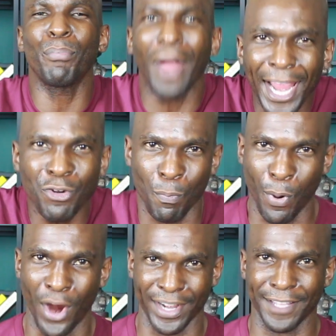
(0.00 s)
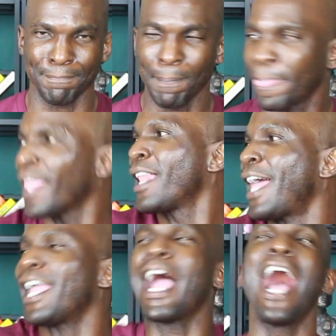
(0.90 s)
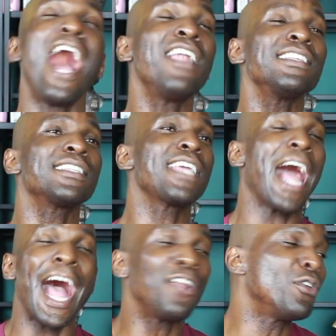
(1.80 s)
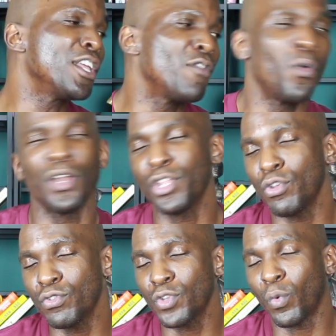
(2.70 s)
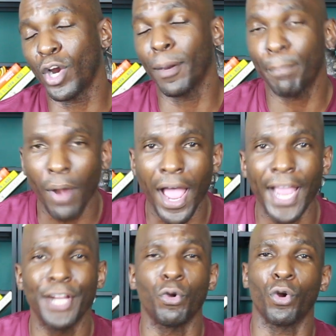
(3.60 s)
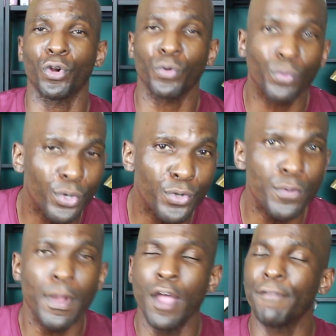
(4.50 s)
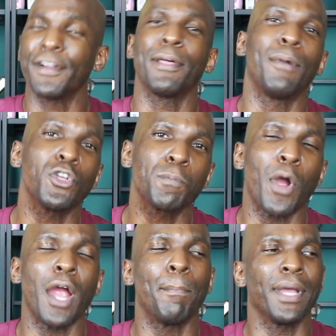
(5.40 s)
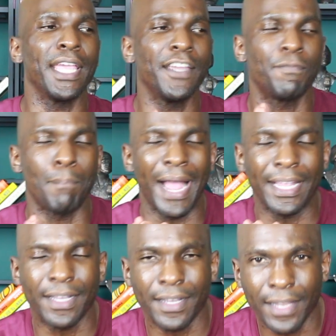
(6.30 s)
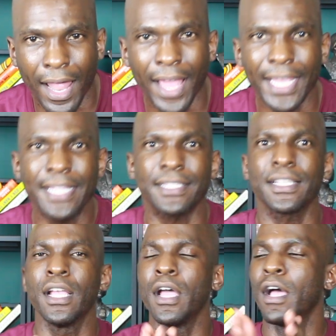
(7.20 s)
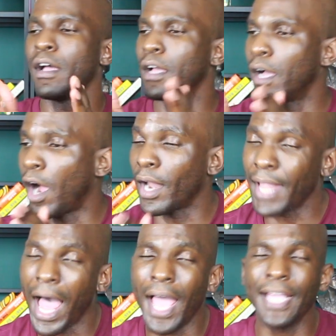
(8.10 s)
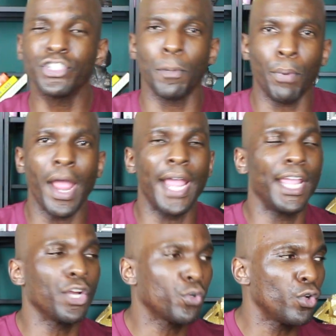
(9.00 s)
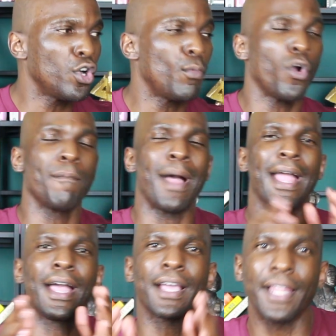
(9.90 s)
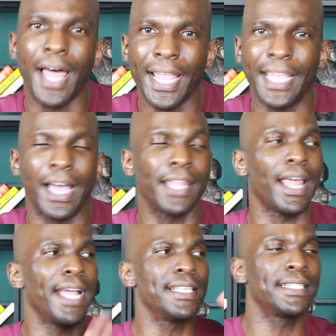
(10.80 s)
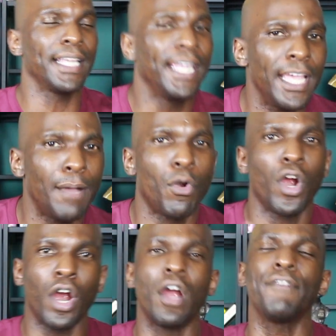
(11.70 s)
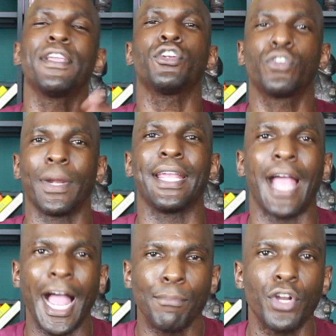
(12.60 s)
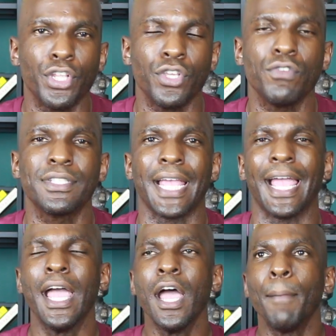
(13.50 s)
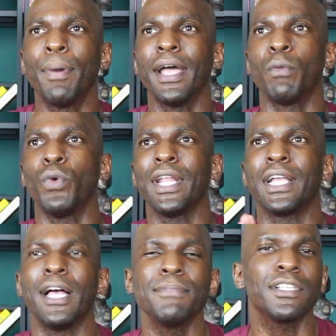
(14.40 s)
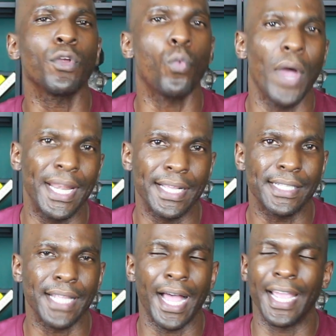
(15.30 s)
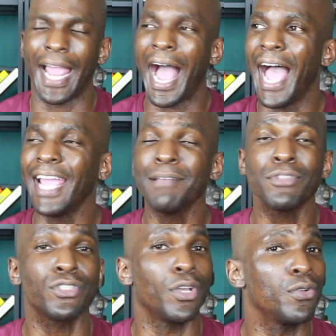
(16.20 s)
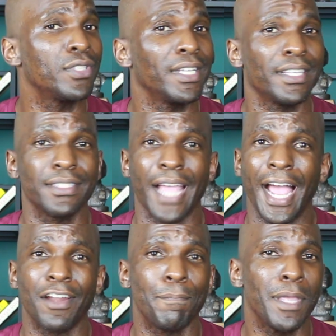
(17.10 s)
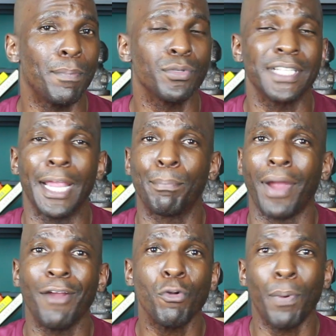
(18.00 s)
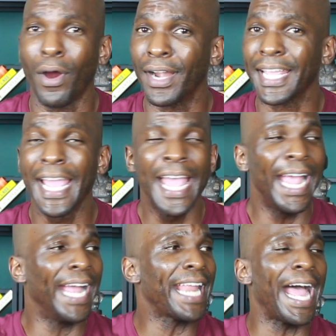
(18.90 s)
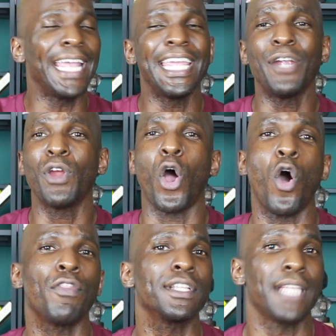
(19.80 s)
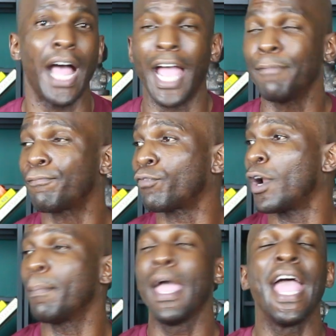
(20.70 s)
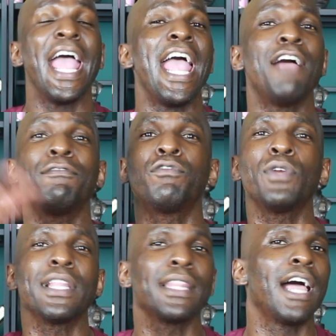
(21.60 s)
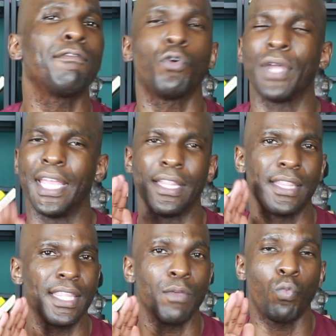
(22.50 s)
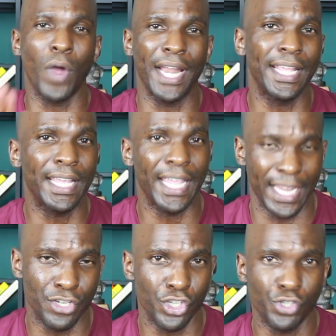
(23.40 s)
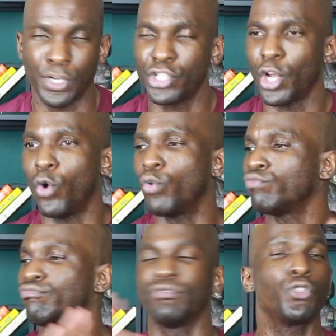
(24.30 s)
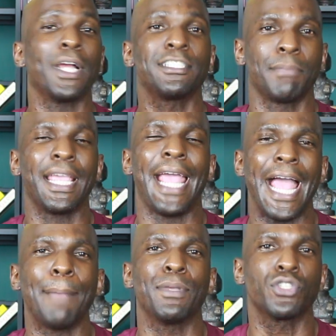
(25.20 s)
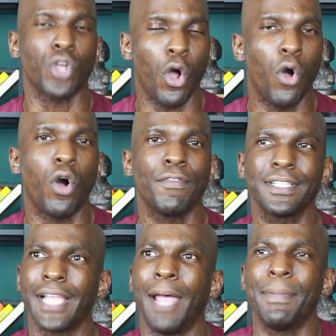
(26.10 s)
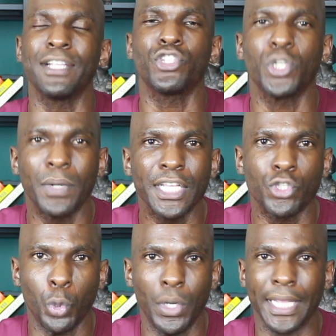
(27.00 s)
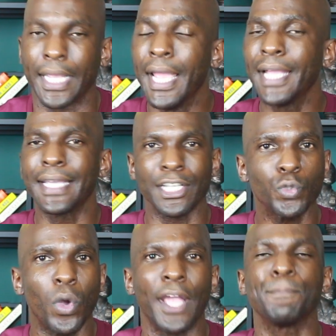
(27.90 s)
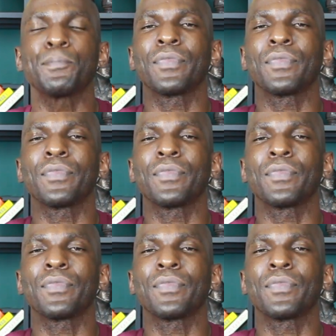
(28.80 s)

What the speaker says: bridal party. Like, honestly, I don't even want to use the word bride or groom for the most part, but if my clients align to bride and groom, or my client aligns to him or her, then great, I'm going to use that. But when it comes to the wedding side, I am so sick and tired of people saying bridal party, and I hear it all the time from every level in the wedding industry. So trust me, it happens all the time, and it's 2020. Guess what?